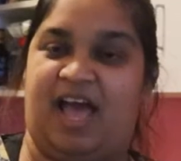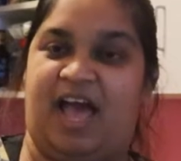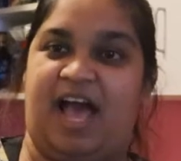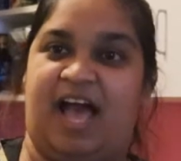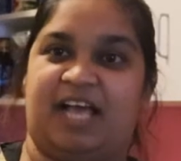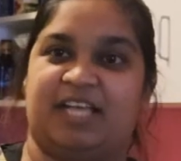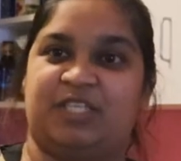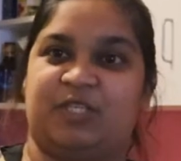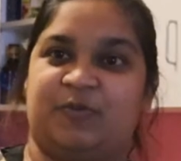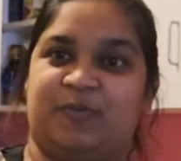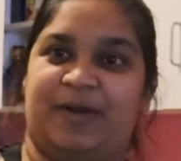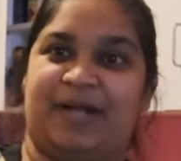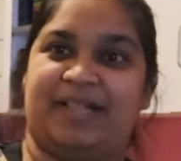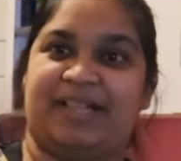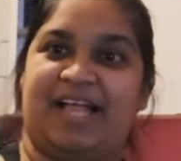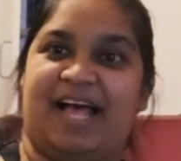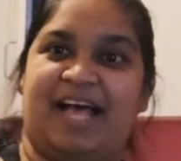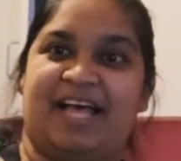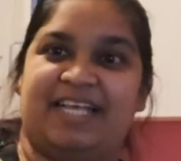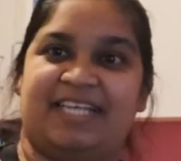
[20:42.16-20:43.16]
as
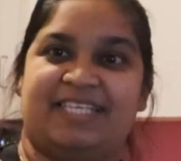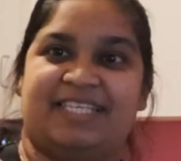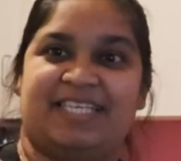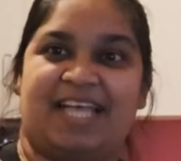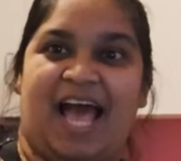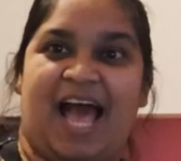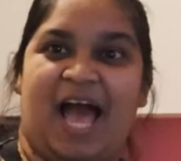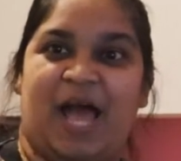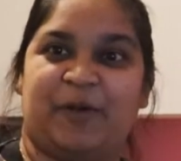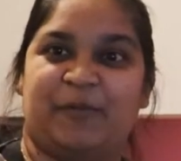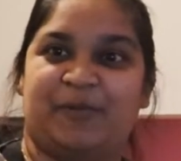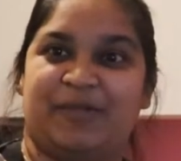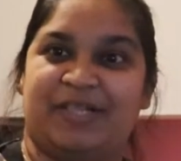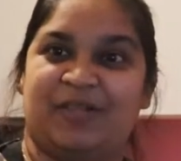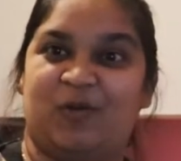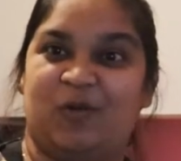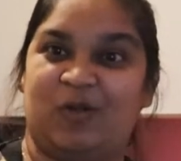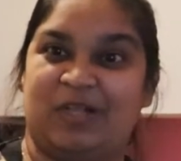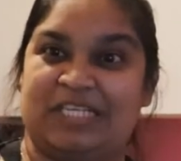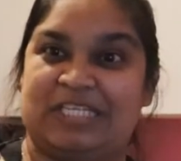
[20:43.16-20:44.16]
well as I
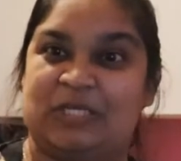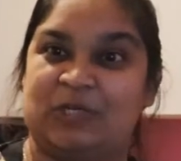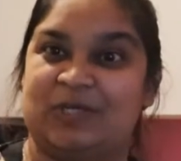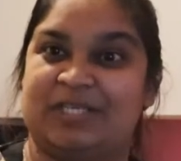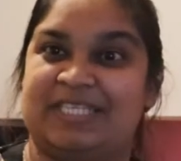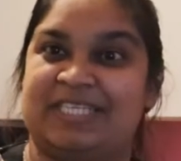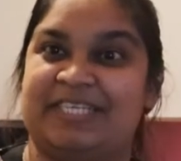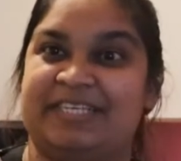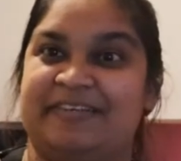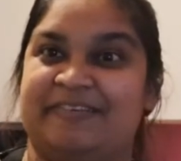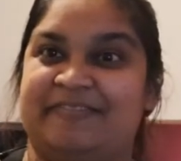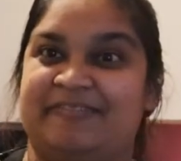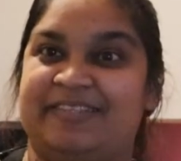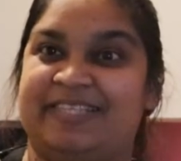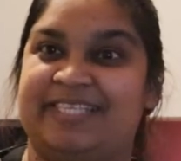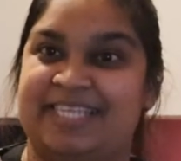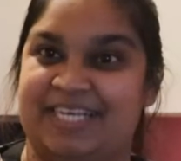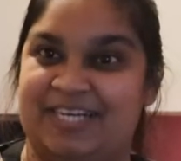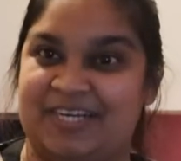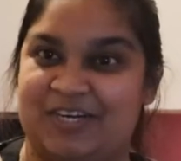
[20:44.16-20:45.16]
will also
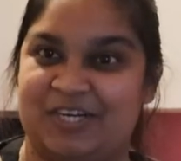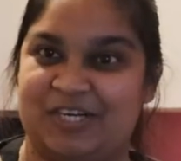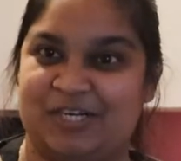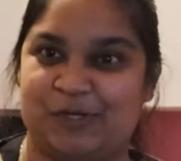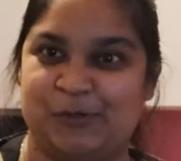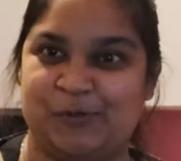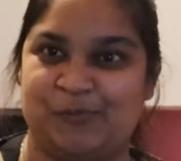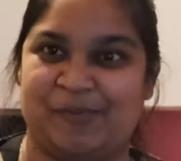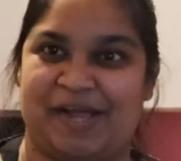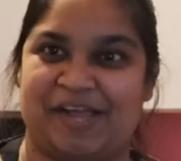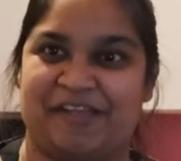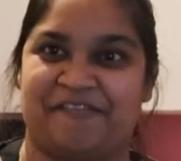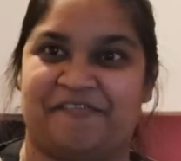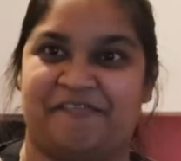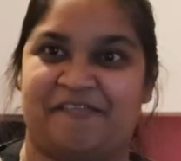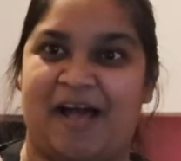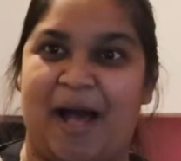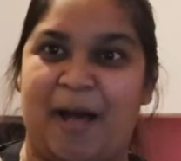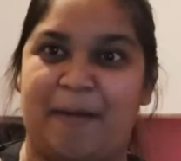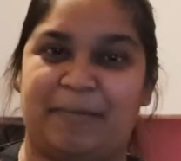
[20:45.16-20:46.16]
serve dinner to my
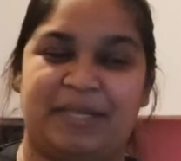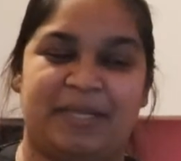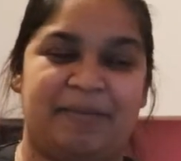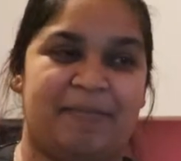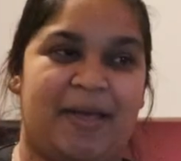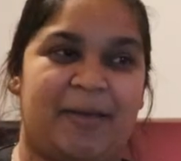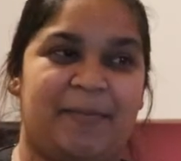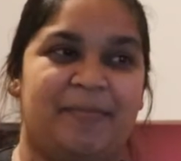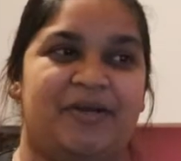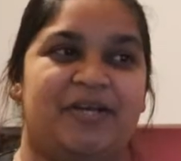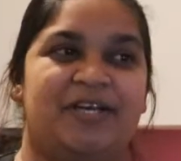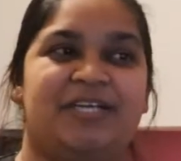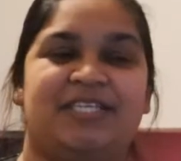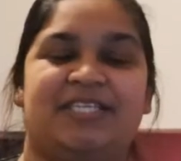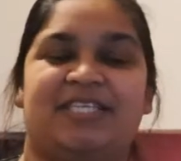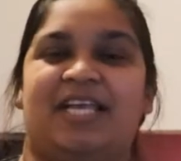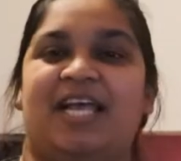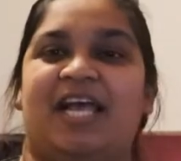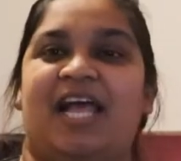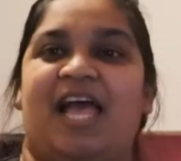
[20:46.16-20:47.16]
family
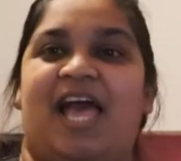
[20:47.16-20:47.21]
members,